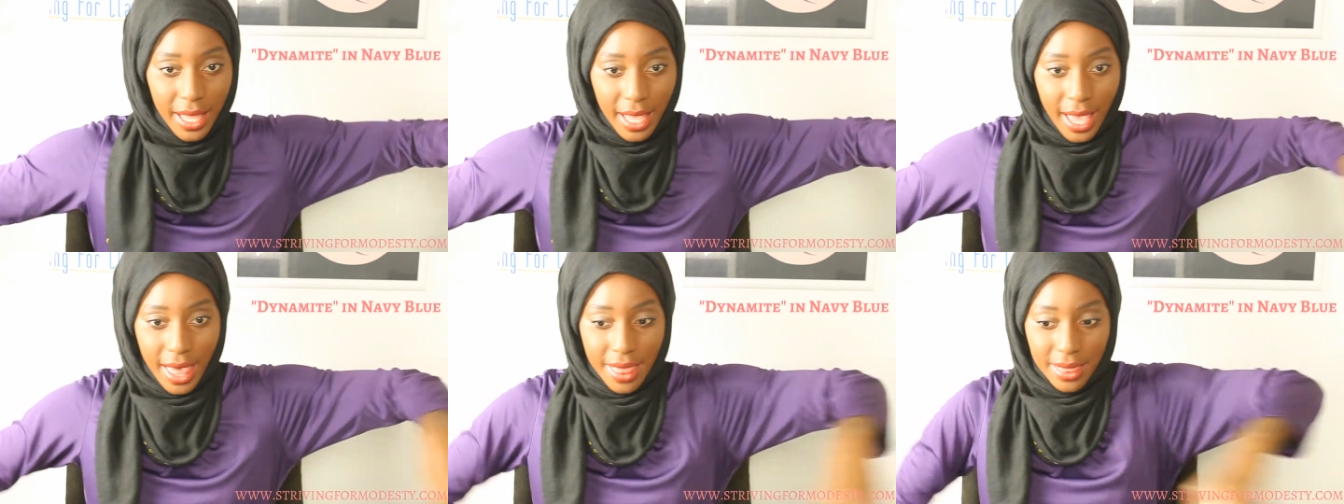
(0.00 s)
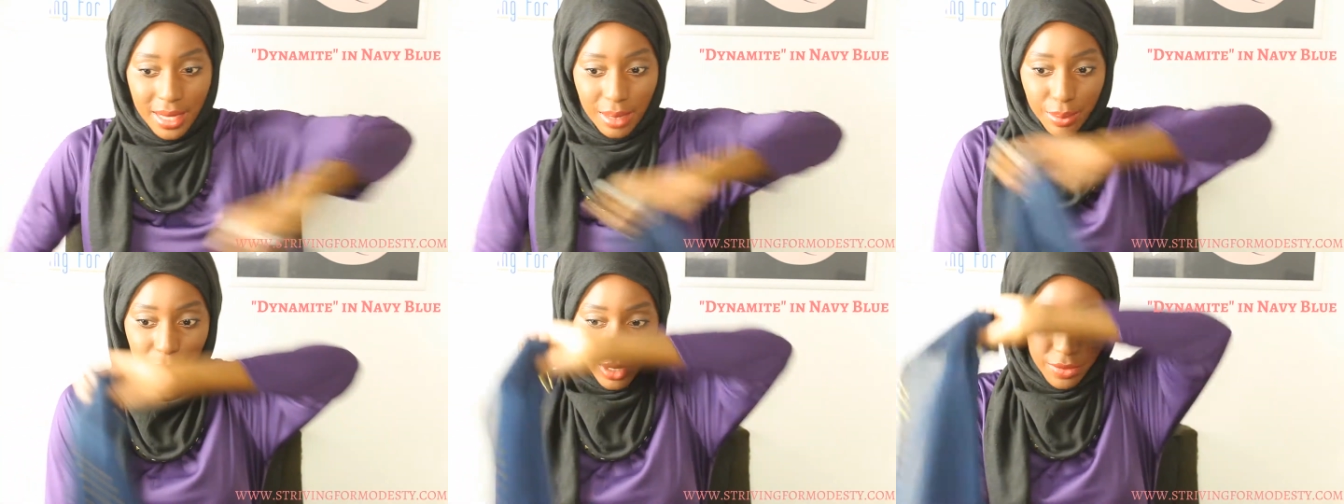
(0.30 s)
and
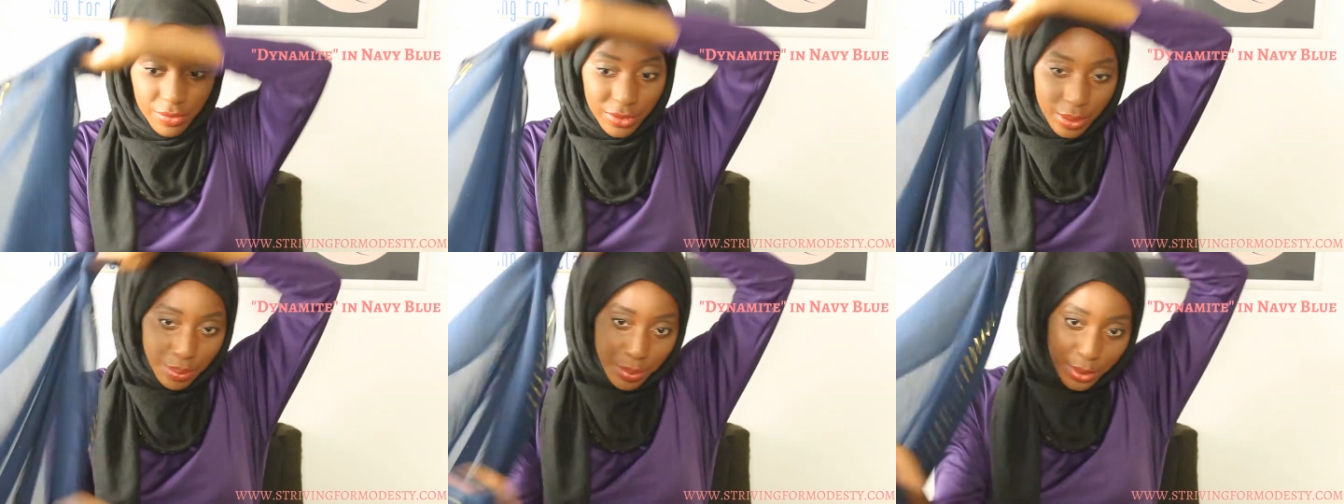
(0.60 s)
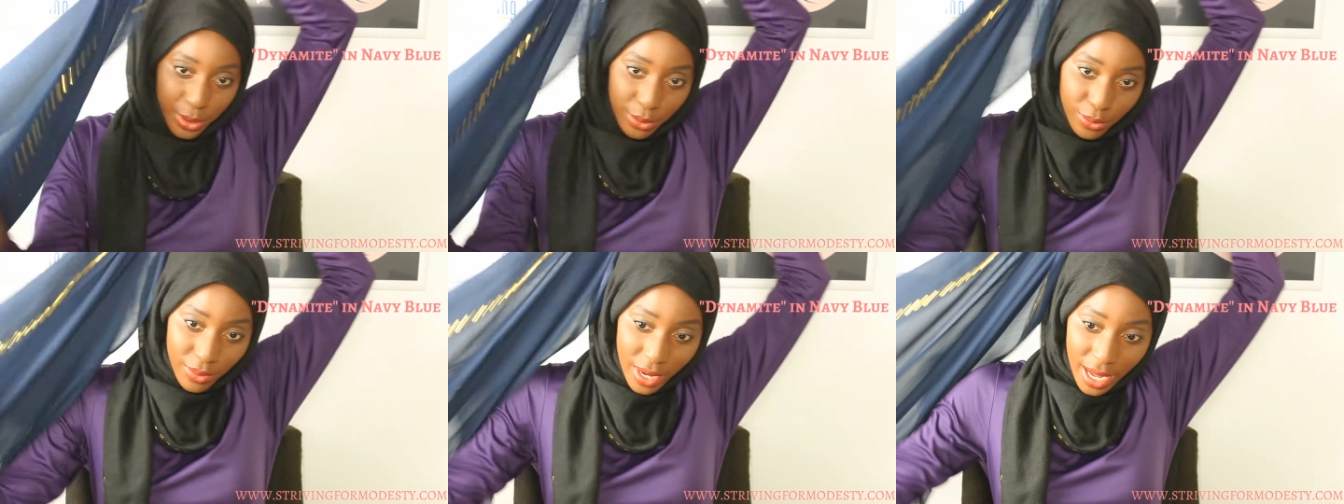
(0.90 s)
then I'm going to flip
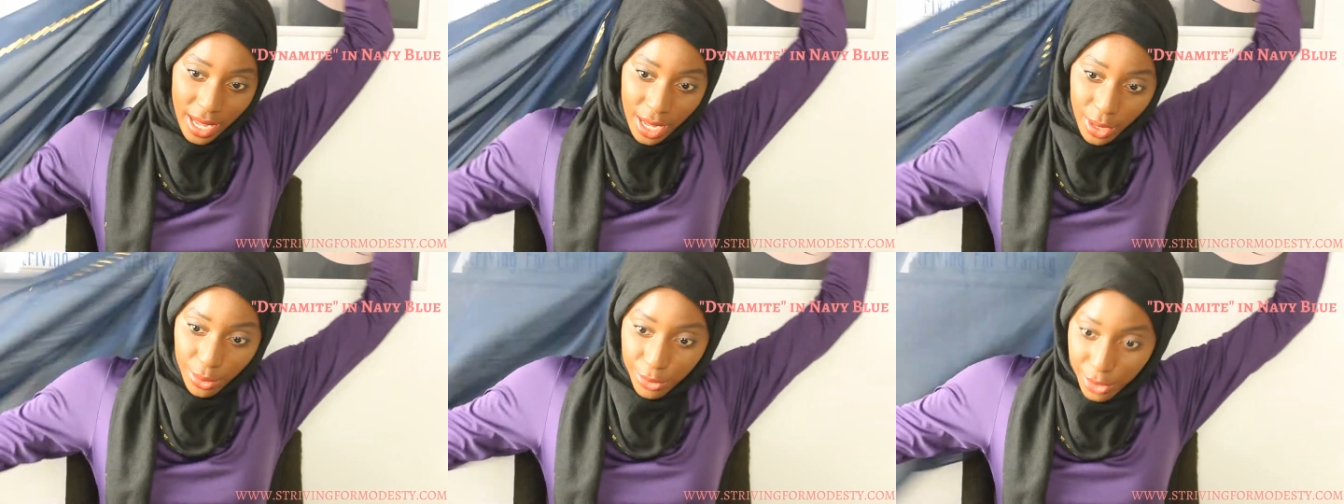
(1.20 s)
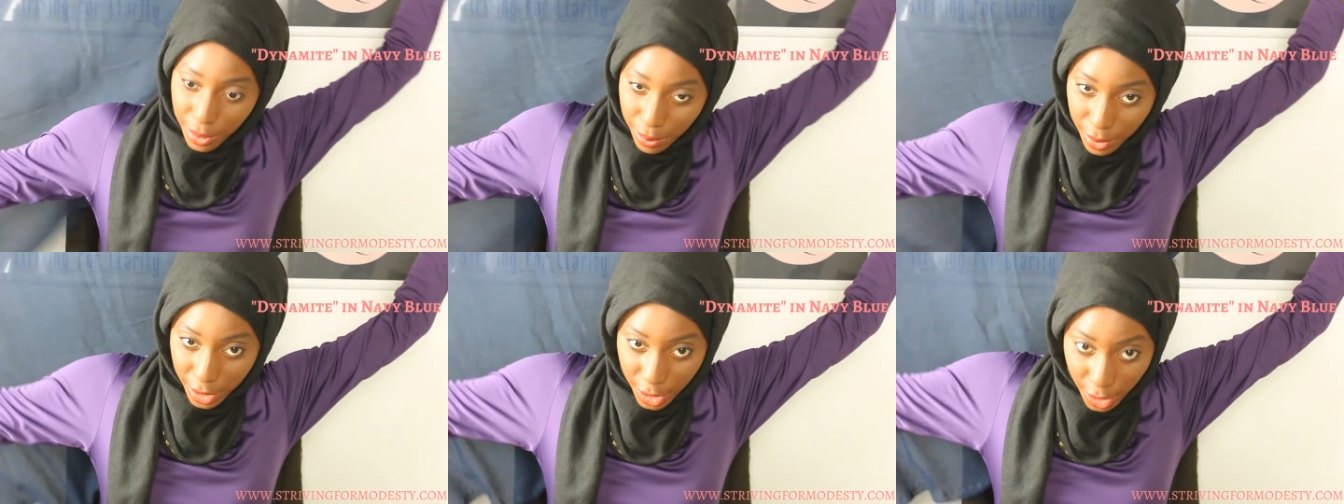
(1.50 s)
it
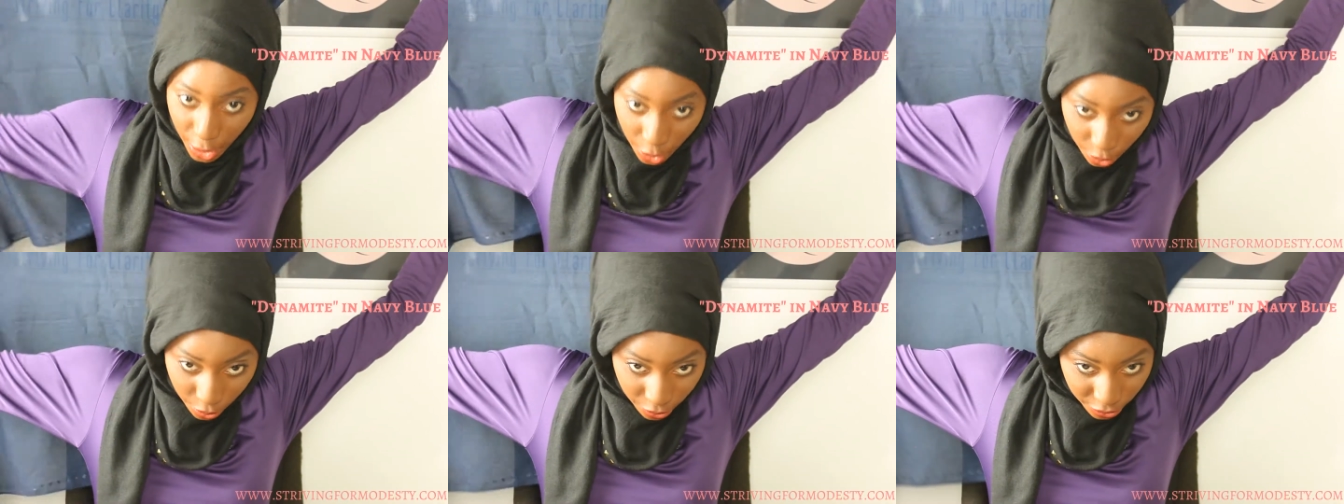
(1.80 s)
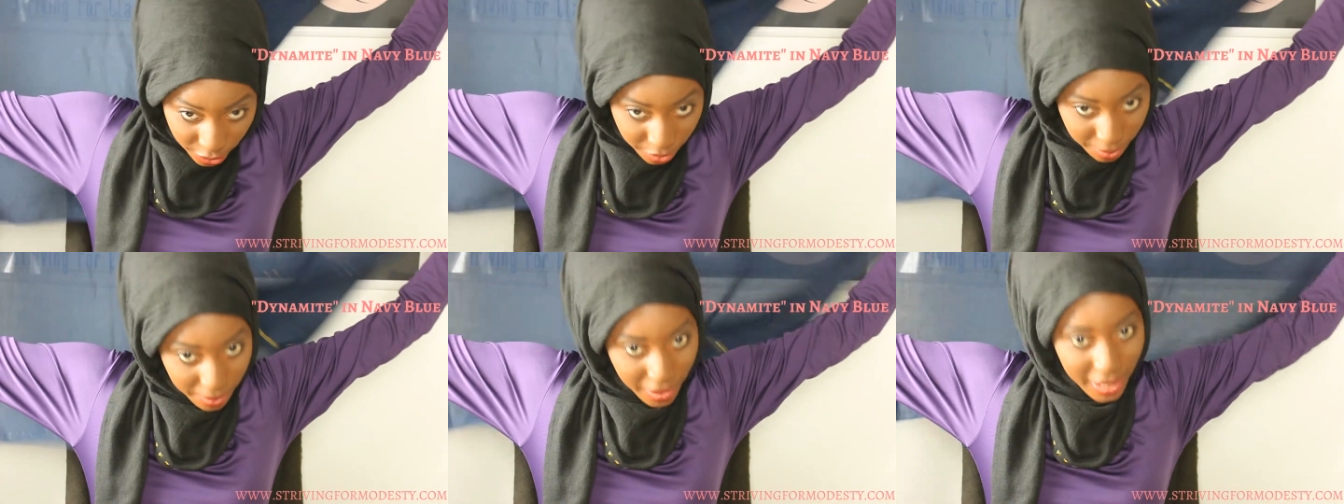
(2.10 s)
around and put it
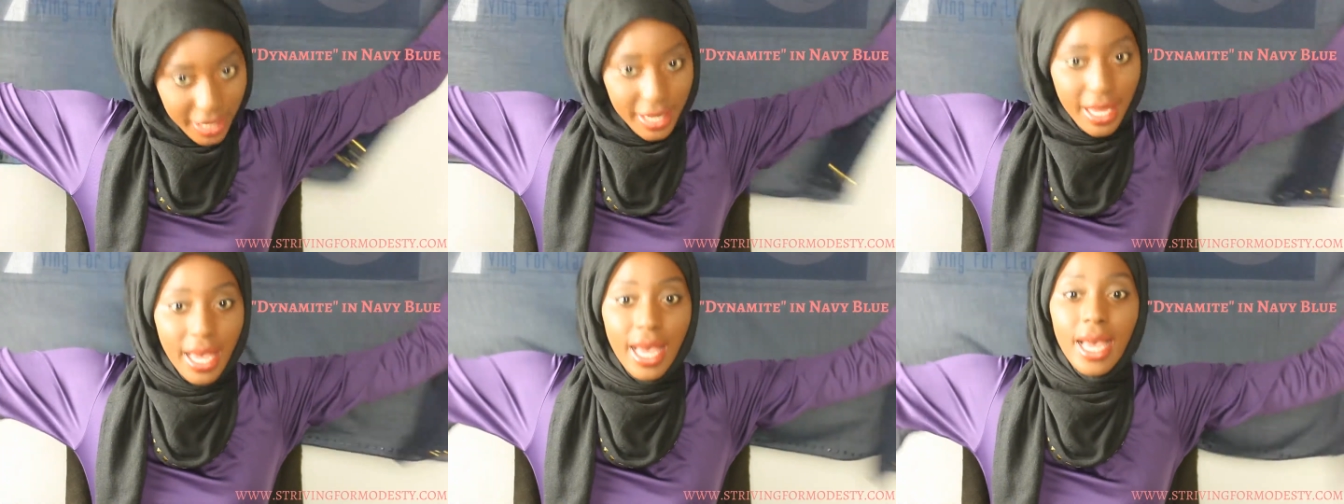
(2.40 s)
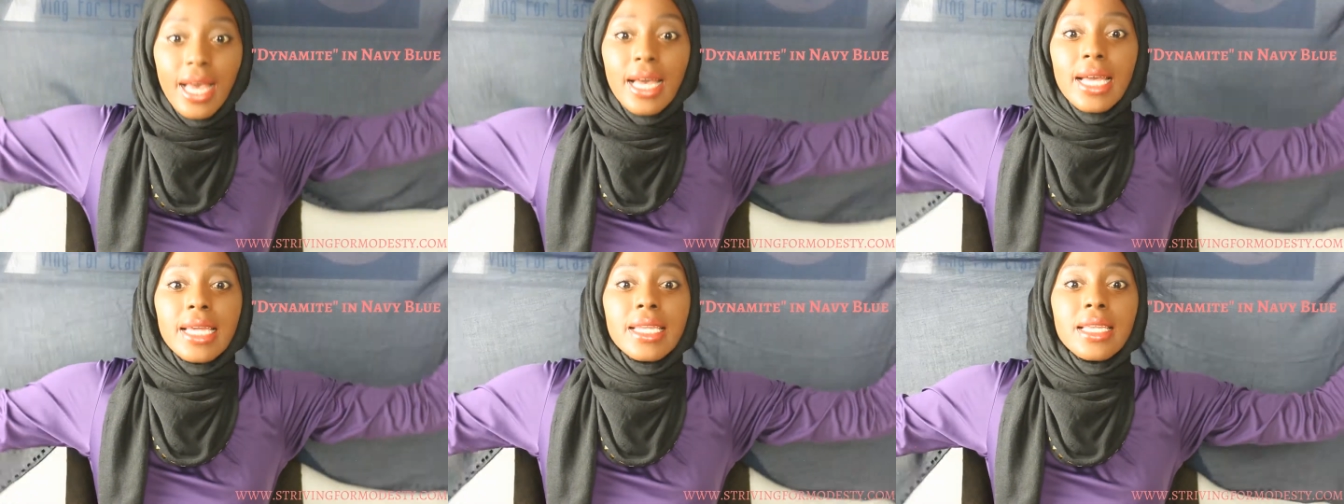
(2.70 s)
over my
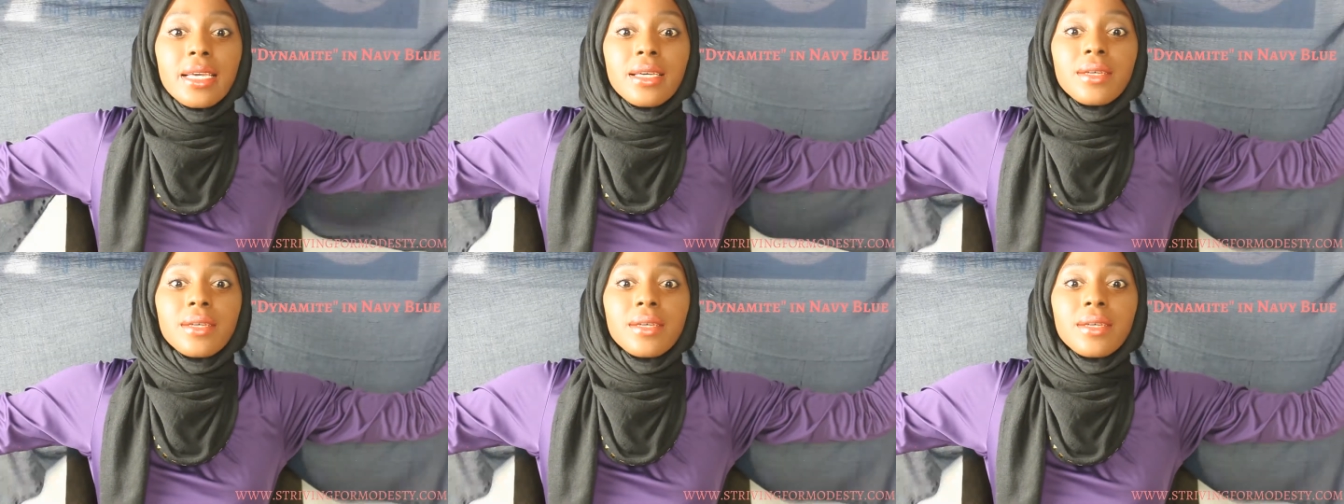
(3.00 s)
head.